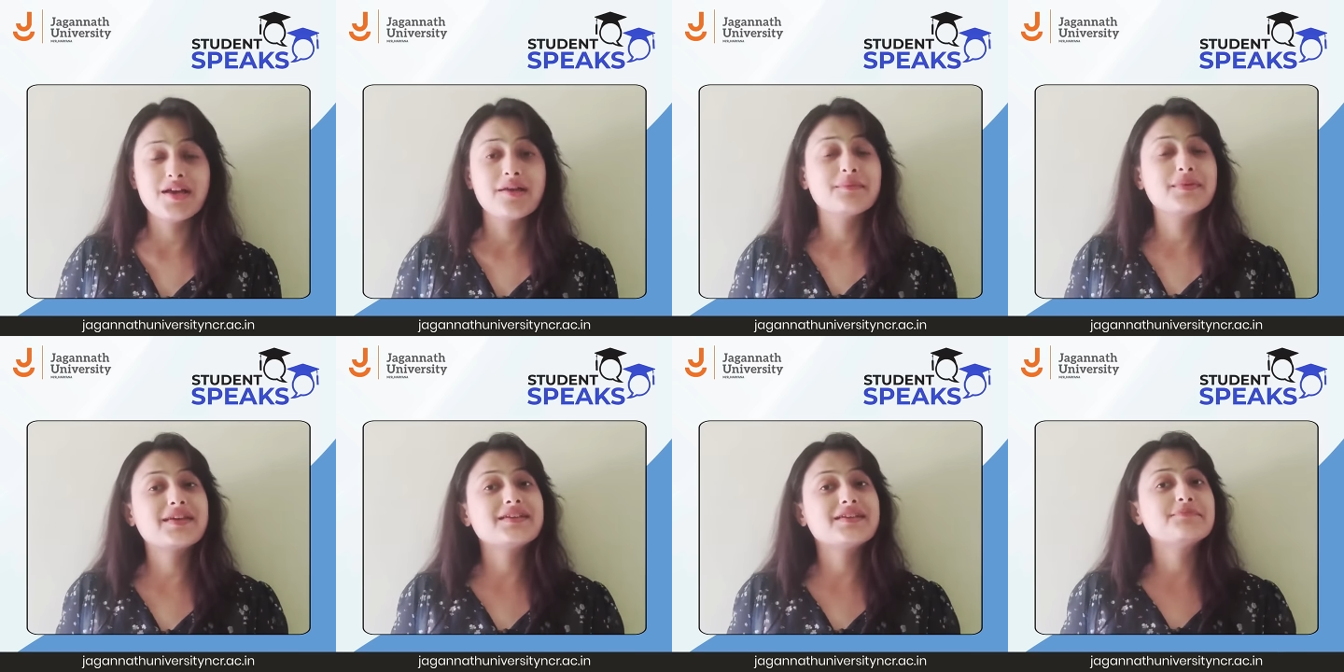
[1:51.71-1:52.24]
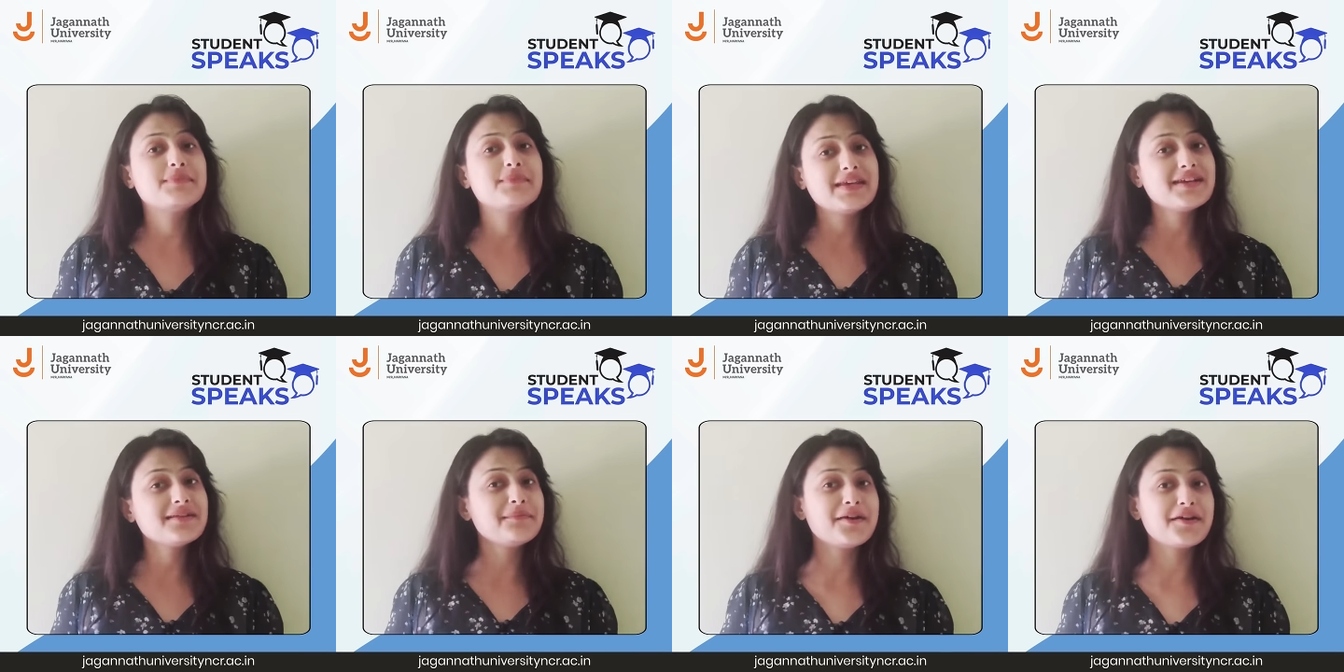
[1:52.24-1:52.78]
Because
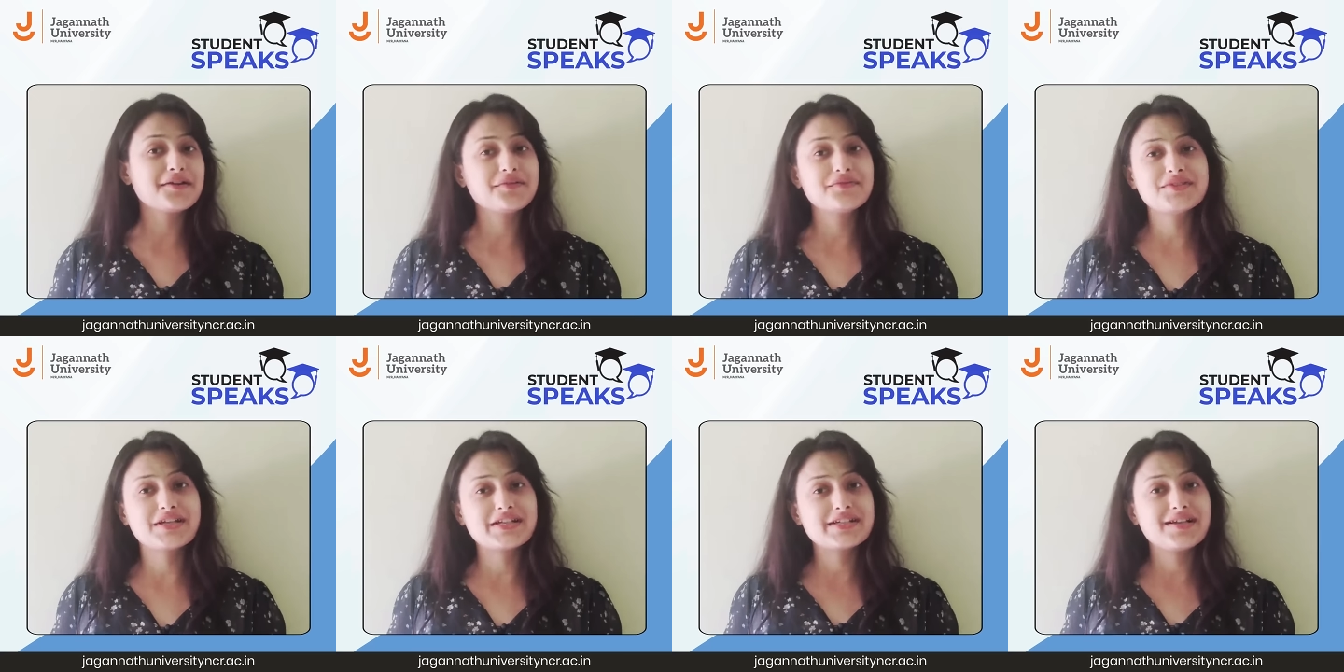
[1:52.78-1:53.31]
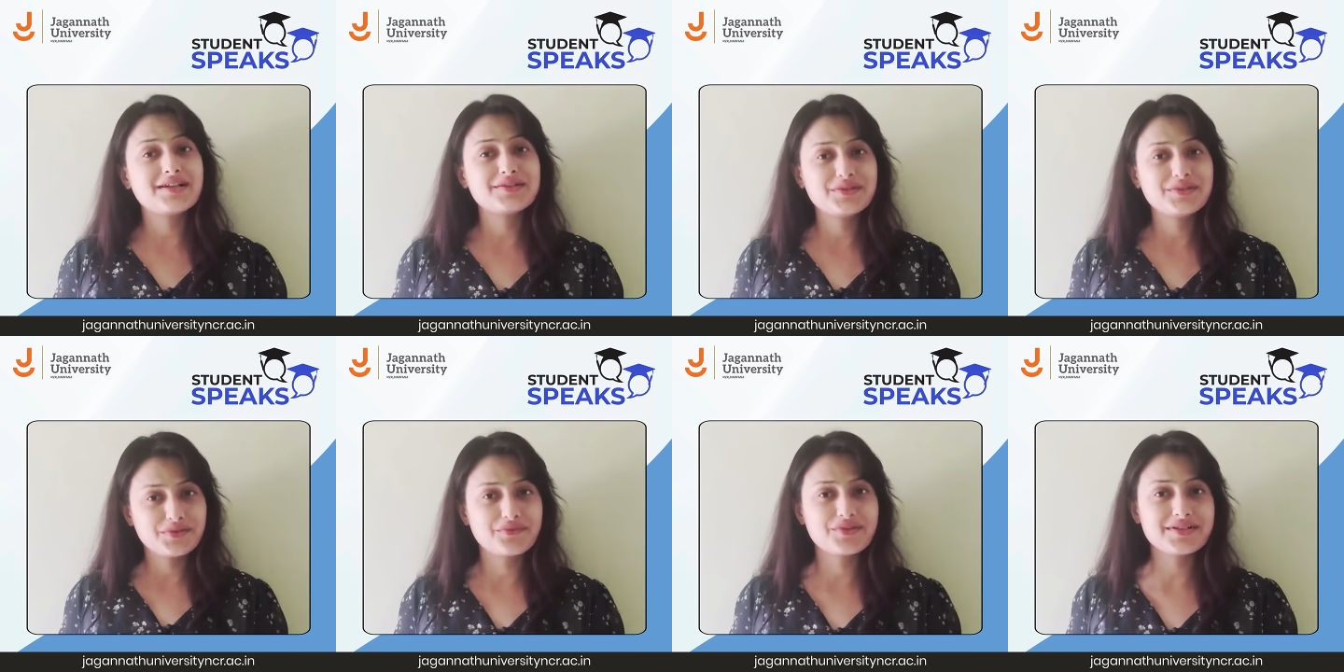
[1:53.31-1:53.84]
being a part of Jagan Nath
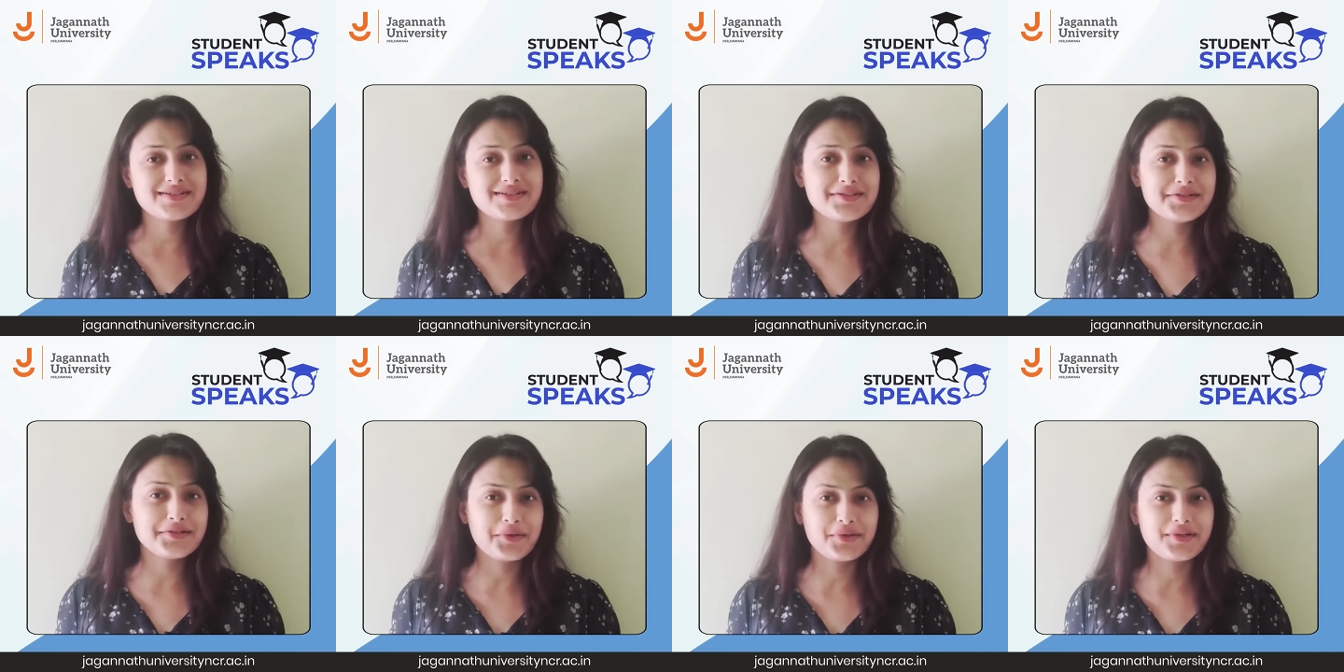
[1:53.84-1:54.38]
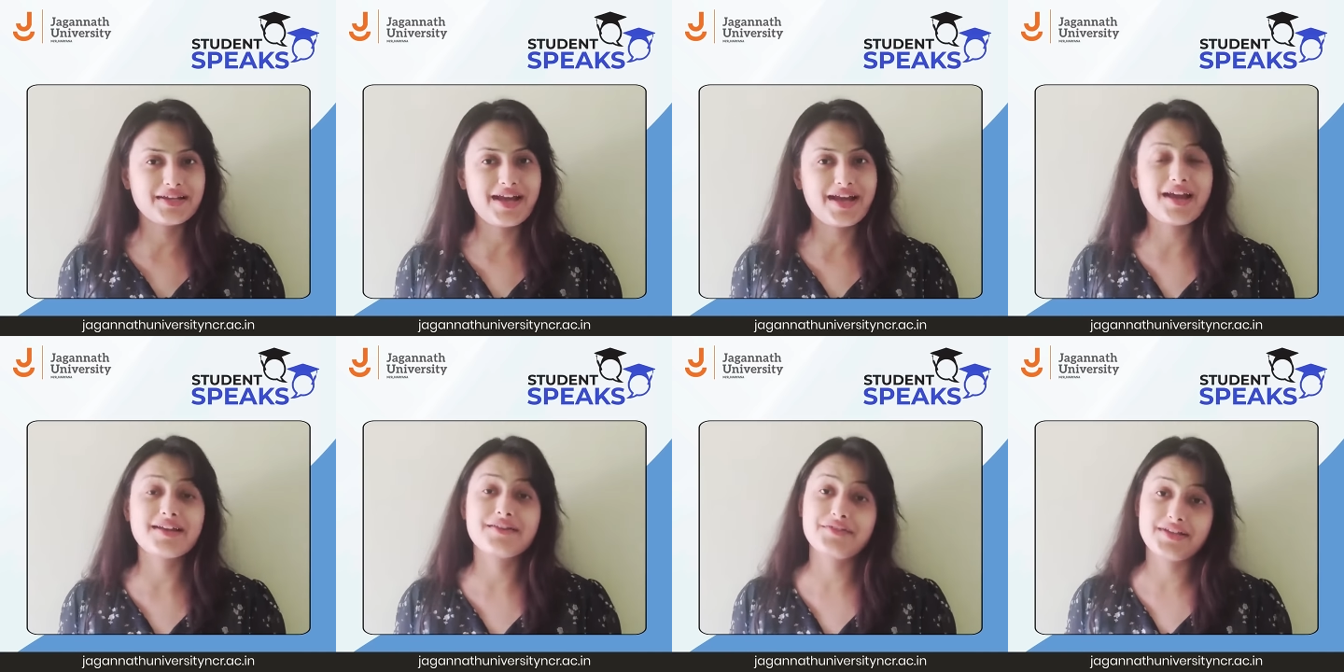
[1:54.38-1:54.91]
University only,
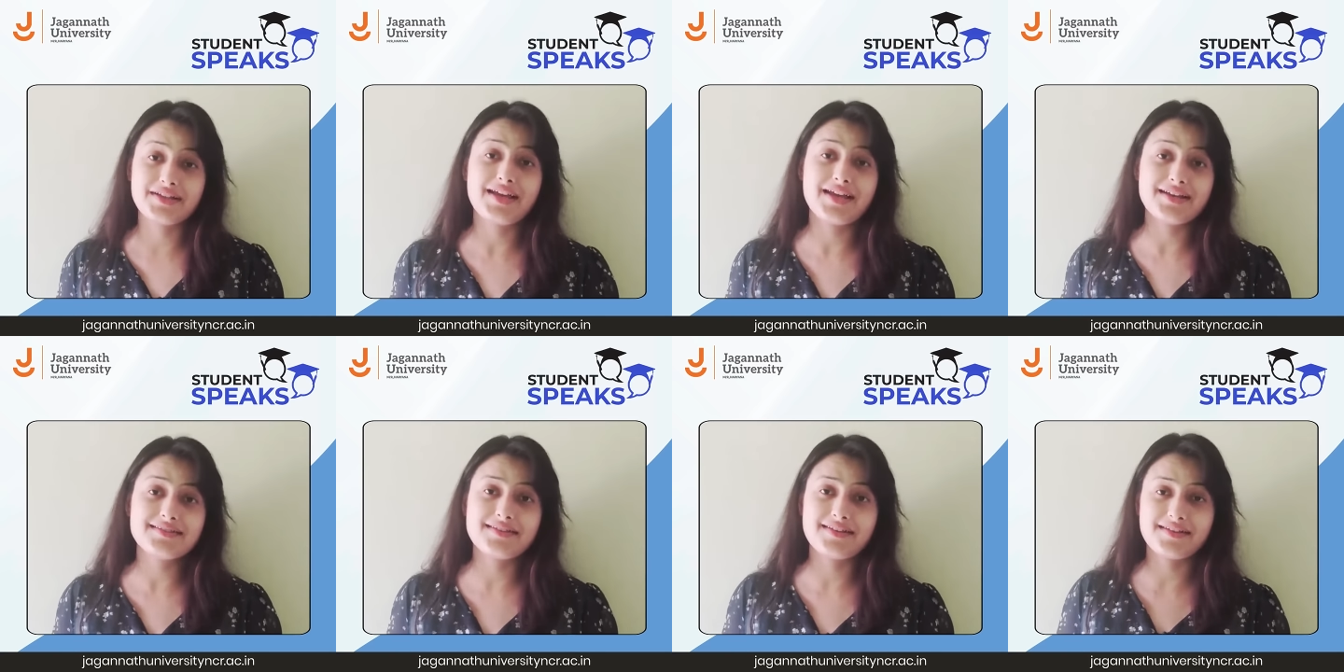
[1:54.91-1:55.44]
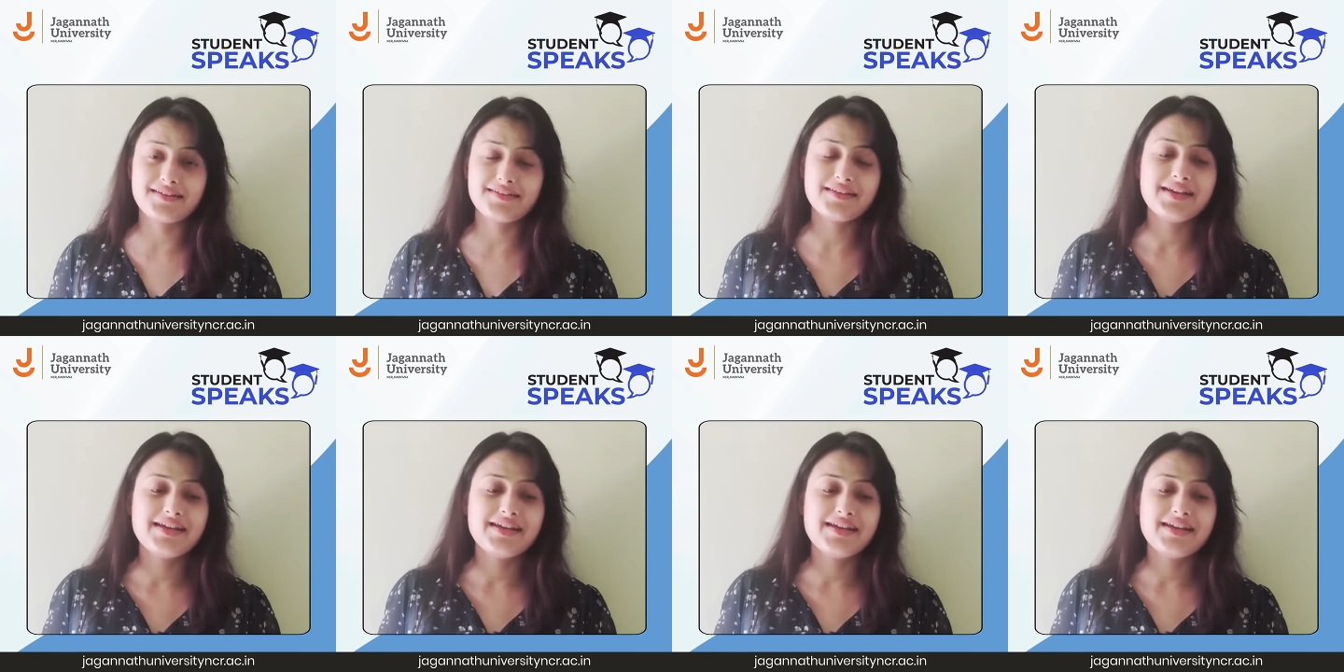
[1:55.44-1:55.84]
I realized this,